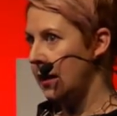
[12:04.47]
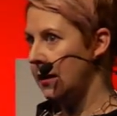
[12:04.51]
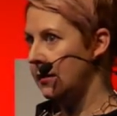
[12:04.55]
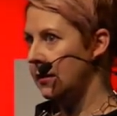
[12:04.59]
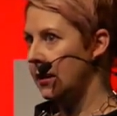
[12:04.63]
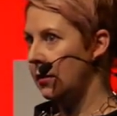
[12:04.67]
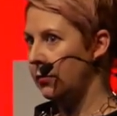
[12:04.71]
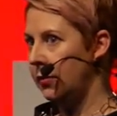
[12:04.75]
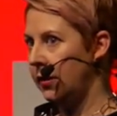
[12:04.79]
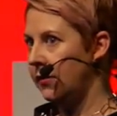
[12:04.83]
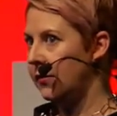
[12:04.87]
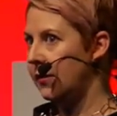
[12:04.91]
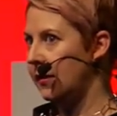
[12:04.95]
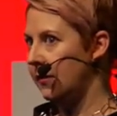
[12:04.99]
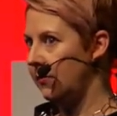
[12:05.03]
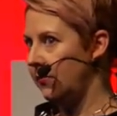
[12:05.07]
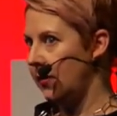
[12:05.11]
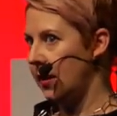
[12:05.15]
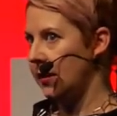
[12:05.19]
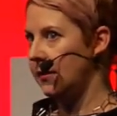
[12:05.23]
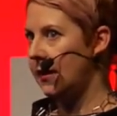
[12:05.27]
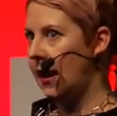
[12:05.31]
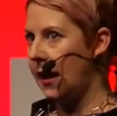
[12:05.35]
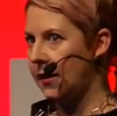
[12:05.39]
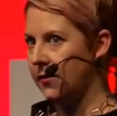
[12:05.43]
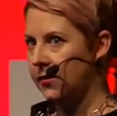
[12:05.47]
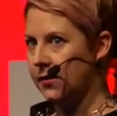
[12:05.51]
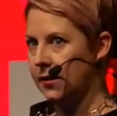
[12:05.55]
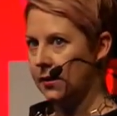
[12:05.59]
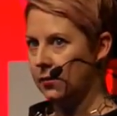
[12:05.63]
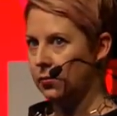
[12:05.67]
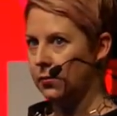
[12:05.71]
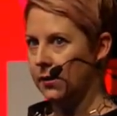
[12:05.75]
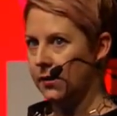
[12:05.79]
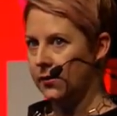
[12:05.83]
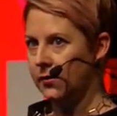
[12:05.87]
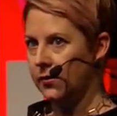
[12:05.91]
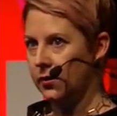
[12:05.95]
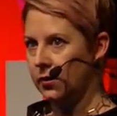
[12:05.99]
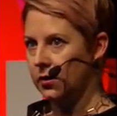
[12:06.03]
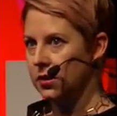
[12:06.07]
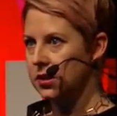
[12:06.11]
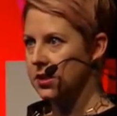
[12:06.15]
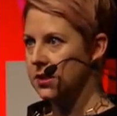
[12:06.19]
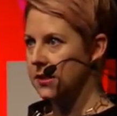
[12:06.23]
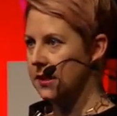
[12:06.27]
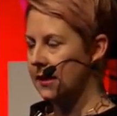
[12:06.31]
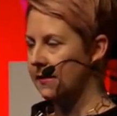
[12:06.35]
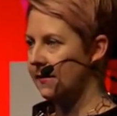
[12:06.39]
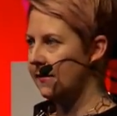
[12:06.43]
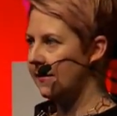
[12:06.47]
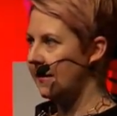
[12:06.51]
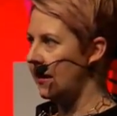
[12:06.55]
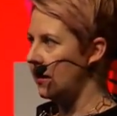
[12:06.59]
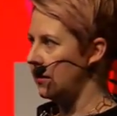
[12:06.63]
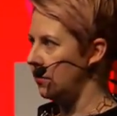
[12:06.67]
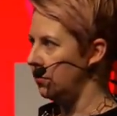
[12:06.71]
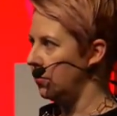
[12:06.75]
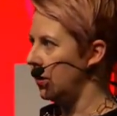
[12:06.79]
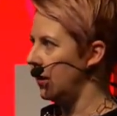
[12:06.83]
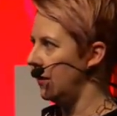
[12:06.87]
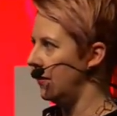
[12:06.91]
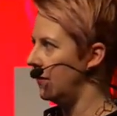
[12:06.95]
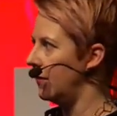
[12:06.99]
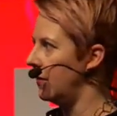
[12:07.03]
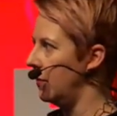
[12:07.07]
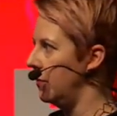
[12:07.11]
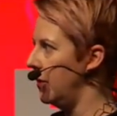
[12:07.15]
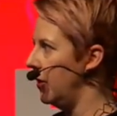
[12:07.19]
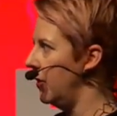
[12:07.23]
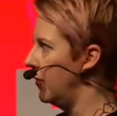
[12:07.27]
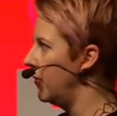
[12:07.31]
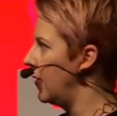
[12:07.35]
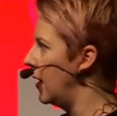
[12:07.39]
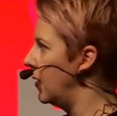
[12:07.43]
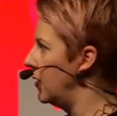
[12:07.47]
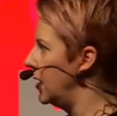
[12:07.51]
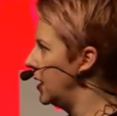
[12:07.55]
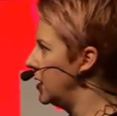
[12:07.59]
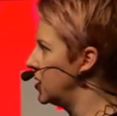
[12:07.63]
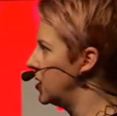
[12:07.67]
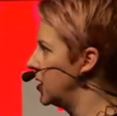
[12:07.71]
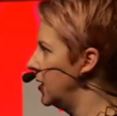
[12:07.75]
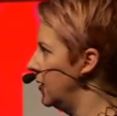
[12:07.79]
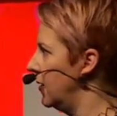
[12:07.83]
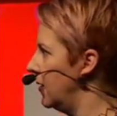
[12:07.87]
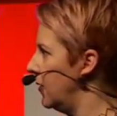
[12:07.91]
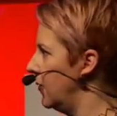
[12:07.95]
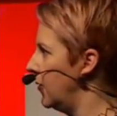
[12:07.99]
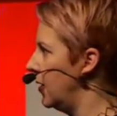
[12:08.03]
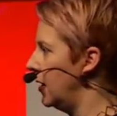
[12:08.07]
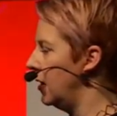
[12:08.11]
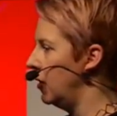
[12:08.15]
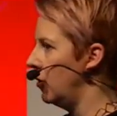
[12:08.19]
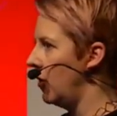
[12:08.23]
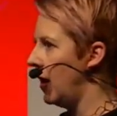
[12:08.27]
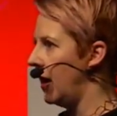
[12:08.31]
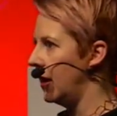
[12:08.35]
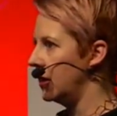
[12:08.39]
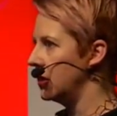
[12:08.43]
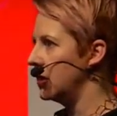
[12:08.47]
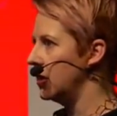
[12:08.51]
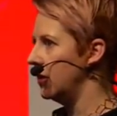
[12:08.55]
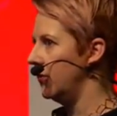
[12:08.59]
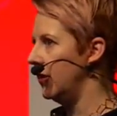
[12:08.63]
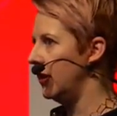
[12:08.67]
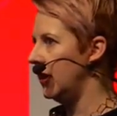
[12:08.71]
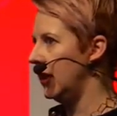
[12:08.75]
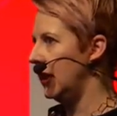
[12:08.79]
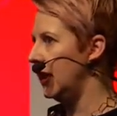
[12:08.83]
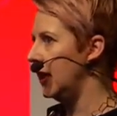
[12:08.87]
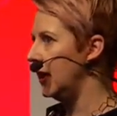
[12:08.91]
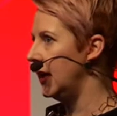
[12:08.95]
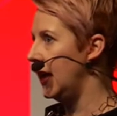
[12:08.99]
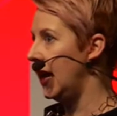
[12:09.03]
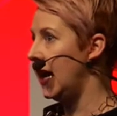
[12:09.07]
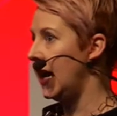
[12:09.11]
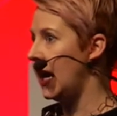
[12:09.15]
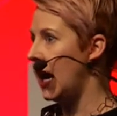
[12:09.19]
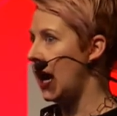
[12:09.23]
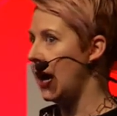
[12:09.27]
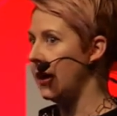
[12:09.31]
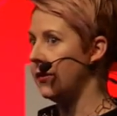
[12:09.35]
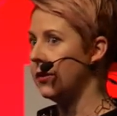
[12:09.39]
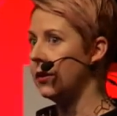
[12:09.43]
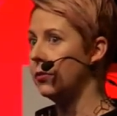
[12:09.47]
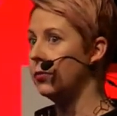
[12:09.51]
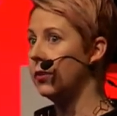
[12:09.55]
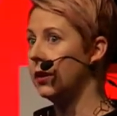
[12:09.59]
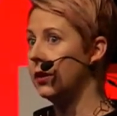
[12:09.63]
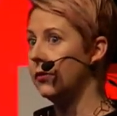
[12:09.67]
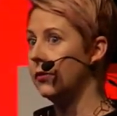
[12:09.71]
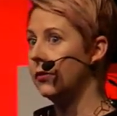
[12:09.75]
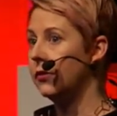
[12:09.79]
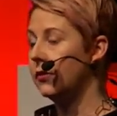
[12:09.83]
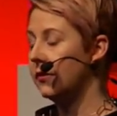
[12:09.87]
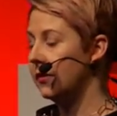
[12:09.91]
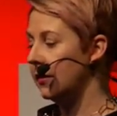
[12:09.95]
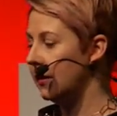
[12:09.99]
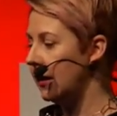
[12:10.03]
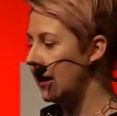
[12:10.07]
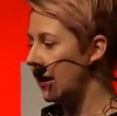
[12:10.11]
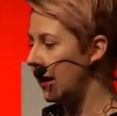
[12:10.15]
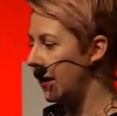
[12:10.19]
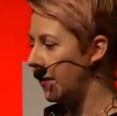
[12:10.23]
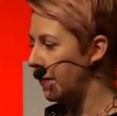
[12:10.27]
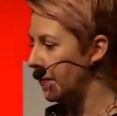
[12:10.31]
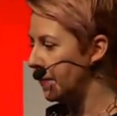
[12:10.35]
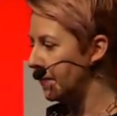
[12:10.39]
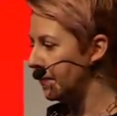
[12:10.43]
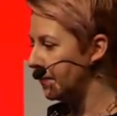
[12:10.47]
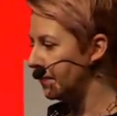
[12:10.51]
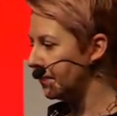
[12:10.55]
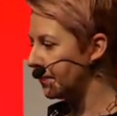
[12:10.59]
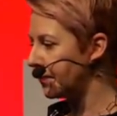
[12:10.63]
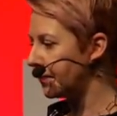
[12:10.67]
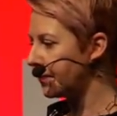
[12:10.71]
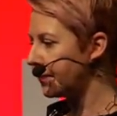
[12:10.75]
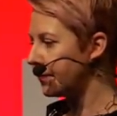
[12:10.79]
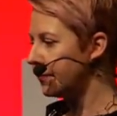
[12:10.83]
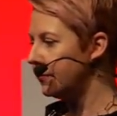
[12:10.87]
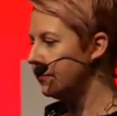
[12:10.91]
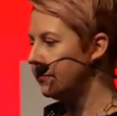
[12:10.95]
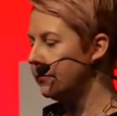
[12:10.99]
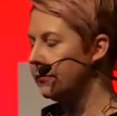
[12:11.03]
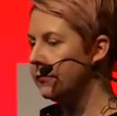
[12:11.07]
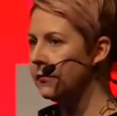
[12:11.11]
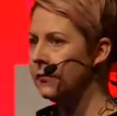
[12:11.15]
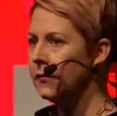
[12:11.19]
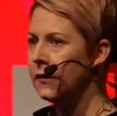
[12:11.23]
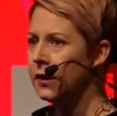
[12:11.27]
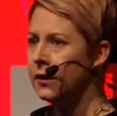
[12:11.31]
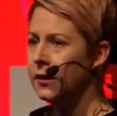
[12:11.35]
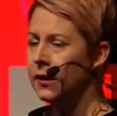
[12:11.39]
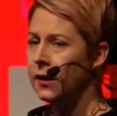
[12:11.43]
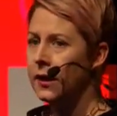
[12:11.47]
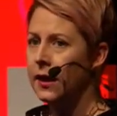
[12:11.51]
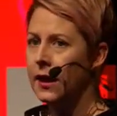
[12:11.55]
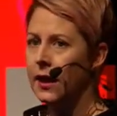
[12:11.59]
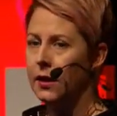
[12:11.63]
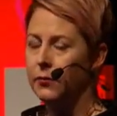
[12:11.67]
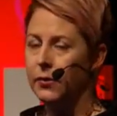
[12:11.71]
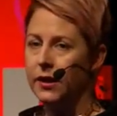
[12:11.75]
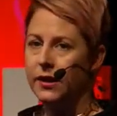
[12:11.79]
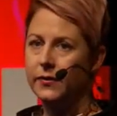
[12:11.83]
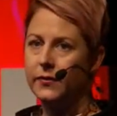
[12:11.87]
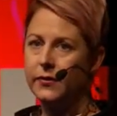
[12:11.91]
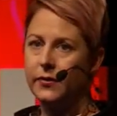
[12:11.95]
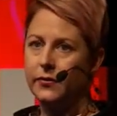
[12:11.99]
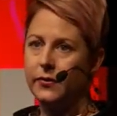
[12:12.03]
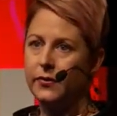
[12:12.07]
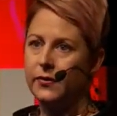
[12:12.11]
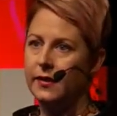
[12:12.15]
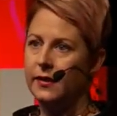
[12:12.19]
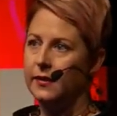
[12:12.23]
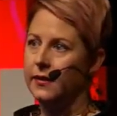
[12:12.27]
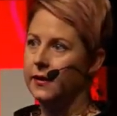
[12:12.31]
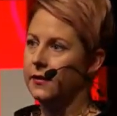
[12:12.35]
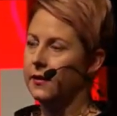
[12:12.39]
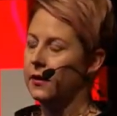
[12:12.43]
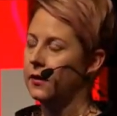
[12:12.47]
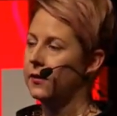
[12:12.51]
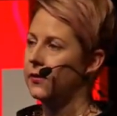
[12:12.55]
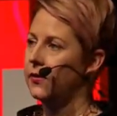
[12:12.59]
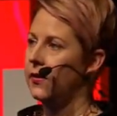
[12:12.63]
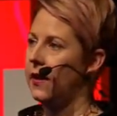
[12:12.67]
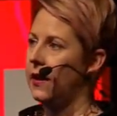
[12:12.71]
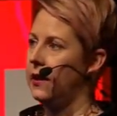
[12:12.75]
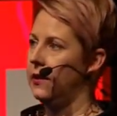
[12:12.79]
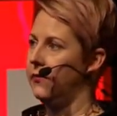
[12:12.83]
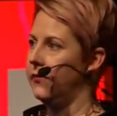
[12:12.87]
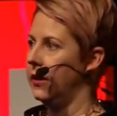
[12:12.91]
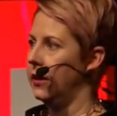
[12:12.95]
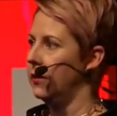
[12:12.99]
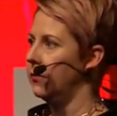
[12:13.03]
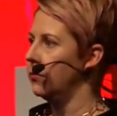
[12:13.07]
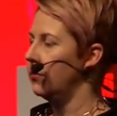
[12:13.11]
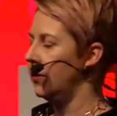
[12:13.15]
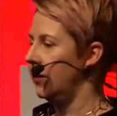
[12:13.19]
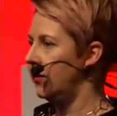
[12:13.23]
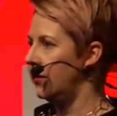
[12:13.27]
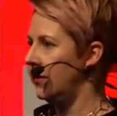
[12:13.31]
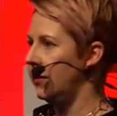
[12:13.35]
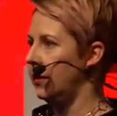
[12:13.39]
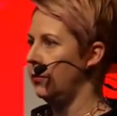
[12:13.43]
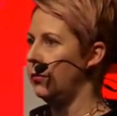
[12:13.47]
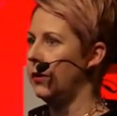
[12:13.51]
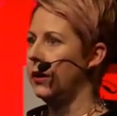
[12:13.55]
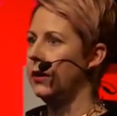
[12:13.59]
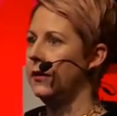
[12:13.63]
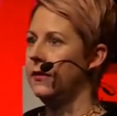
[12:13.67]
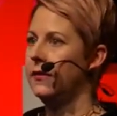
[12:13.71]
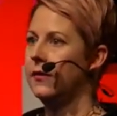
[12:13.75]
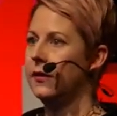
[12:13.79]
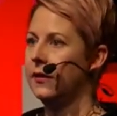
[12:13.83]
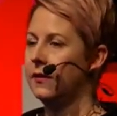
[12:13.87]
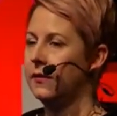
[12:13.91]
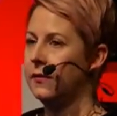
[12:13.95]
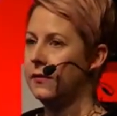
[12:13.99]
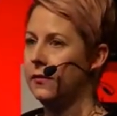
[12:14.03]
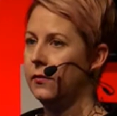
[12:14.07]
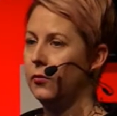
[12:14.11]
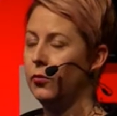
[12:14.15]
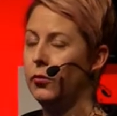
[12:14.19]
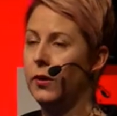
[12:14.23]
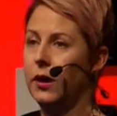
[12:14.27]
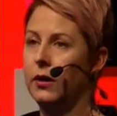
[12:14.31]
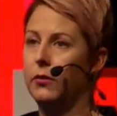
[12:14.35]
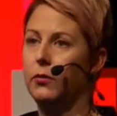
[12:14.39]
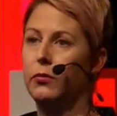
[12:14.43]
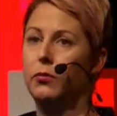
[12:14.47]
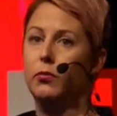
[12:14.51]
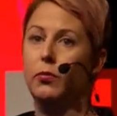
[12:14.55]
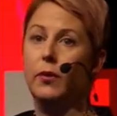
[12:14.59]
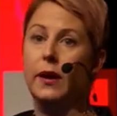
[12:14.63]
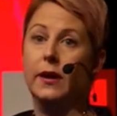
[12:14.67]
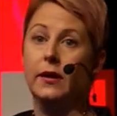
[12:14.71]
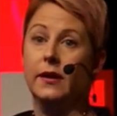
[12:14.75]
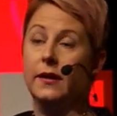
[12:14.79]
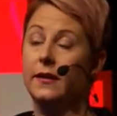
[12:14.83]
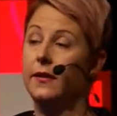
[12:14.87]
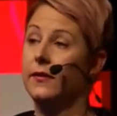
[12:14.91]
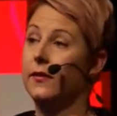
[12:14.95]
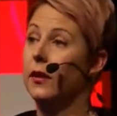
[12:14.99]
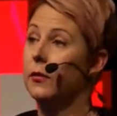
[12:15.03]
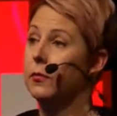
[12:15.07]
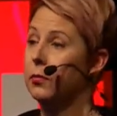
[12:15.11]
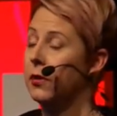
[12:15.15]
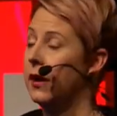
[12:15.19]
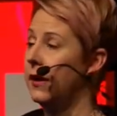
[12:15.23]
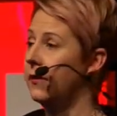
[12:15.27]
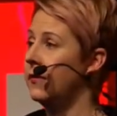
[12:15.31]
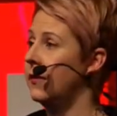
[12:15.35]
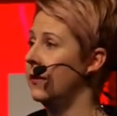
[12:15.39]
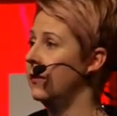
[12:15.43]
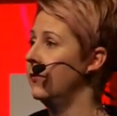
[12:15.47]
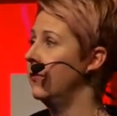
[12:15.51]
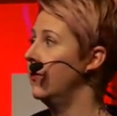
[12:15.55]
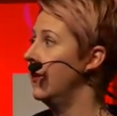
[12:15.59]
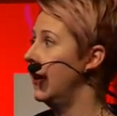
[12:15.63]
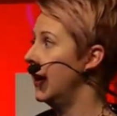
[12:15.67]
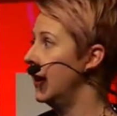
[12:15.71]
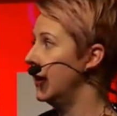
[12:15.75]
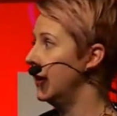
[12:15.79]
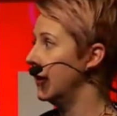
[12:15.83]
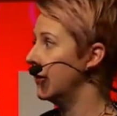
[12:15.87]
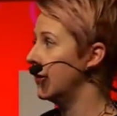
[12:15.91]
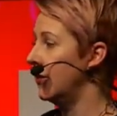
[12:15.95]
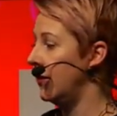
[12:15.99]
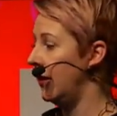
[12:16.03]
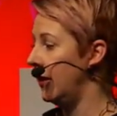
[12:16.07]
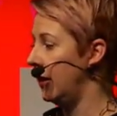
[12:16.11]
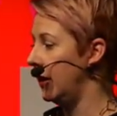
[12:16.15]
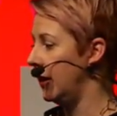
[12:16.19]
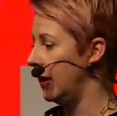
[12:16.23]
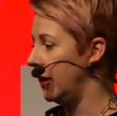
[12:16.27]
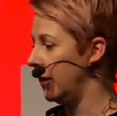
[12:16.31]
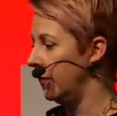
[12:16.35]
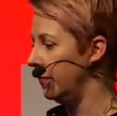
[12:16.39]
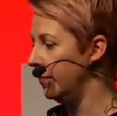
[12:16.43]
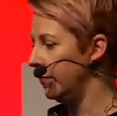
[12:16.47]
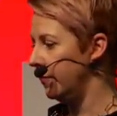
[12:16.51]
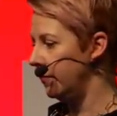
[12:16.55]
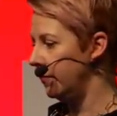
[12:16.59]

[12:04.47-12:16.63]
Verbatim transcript: and yet we see fantastic research that set in place some of the foundations of interactivity and AI that we use today. And we also see the dark side of it. We see where, it's where, where it is oppressive and exciting.